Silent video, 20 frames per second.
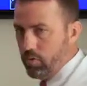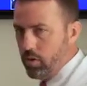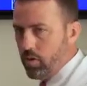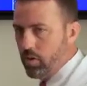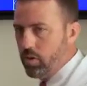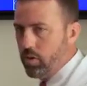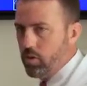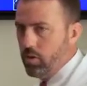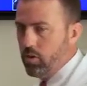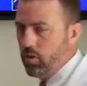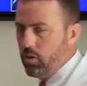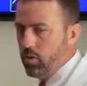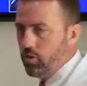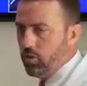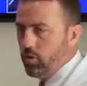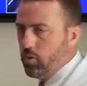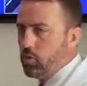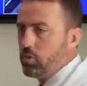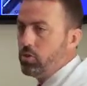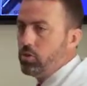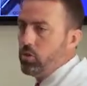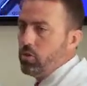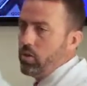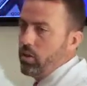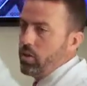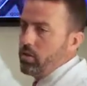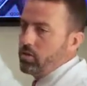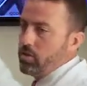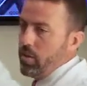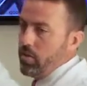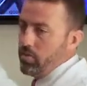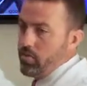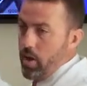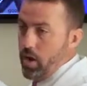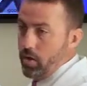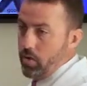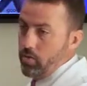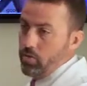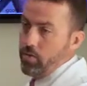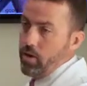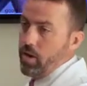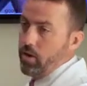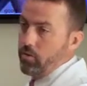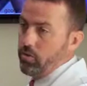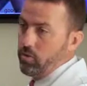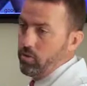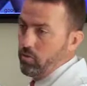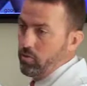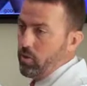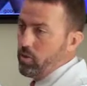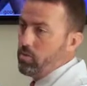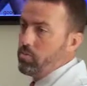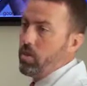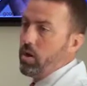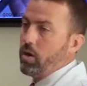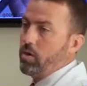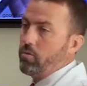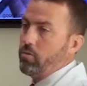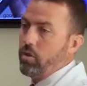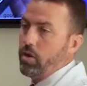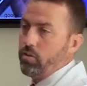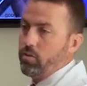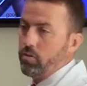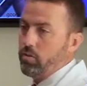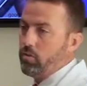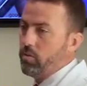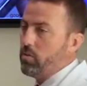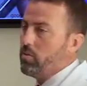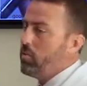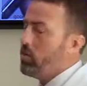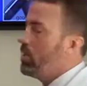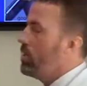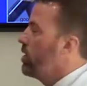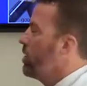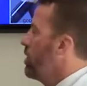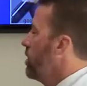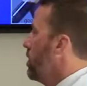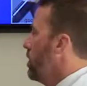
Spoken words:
But usually we'll do this, say if I do microfracture on somebody,